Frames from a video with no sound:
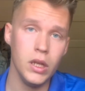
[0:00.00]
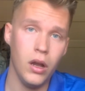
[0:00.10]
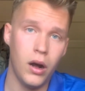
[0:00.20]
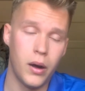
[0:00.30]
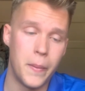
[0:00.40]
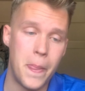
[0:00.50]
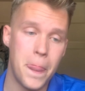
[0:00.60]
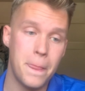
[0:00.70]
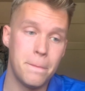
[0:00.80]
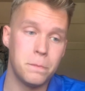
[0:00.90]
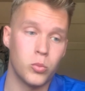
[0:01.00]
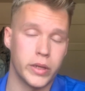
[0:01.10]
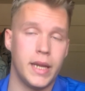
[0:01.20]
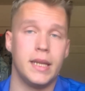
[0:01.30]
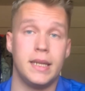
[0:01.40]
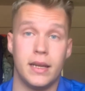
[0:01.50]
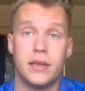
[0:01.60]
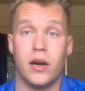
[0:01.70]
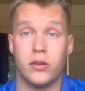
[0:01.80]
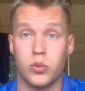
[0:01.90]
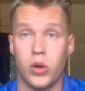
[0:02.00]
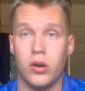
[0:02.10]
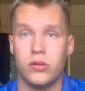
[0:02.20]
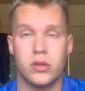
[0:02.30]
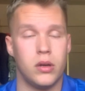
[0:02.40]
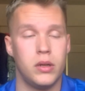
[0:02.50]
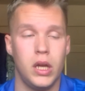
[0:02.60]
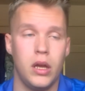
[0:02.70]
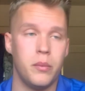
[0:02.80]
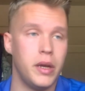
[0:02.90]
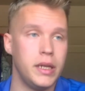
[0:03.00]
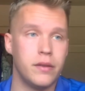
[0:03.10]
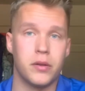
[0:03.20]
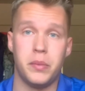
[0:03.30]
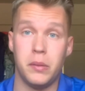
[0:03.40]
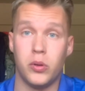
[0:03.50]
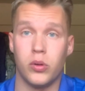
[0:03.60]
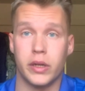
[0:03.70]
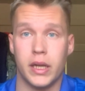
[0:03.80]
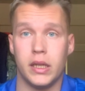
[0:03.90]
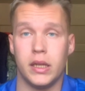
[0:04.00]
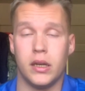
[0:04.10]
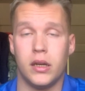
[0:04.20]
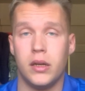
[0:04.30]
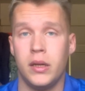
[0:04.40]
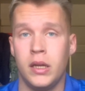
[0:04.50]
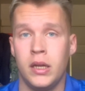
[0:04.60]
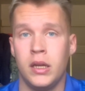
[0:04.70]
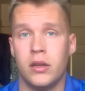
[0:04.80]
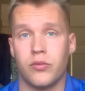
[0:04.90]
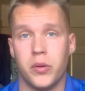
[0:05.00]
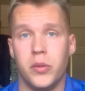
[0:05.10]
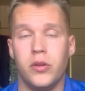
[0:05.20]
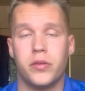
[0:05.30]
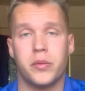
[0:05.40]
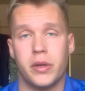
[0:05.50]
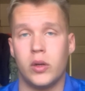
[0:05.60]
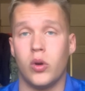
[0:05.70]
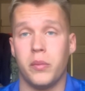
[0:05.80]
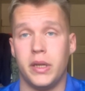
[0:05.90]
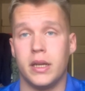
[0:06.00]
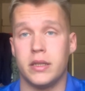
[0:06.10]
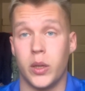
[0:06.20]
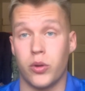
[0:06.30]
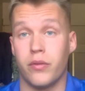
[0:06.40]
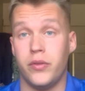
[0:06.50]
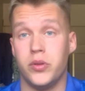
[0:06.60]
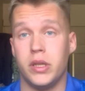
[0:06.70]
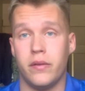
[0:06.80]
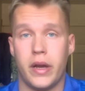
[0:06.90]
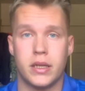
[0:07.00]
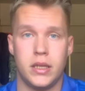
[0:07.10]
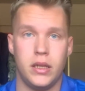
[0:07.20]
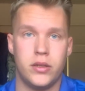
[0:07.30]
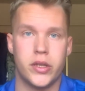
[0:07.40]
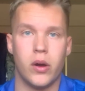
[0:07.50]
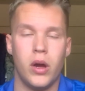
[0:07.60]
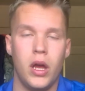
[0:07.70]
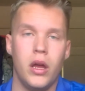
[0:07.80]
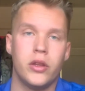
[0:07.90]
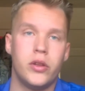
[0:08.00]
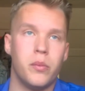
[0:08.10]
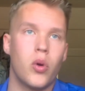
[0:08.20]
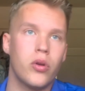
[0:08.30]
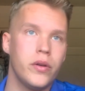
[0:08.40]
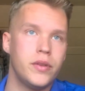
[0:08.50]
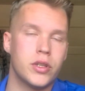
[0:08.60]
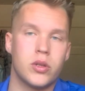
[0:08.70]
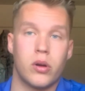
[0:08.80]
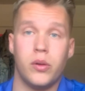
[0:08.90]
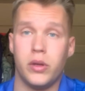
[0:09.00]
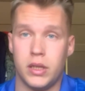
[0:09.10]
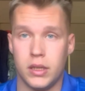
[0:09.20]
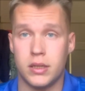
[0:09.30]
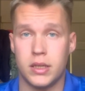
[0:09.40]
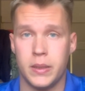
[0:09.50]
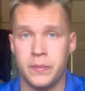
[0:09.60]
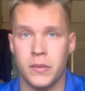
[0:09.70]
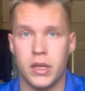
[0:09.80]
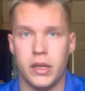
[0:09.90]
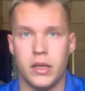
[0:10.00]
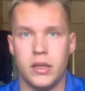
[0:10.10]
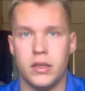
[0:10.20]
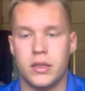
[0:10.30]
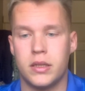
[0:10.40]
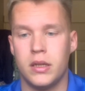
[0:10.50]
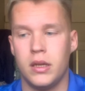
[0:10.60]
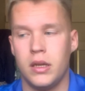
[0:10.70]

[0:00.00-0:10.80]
were getting kicked out as well. So many different people were getting removed from the Marine Corps because they were refusing the vaccine. So the moral of the story with this is,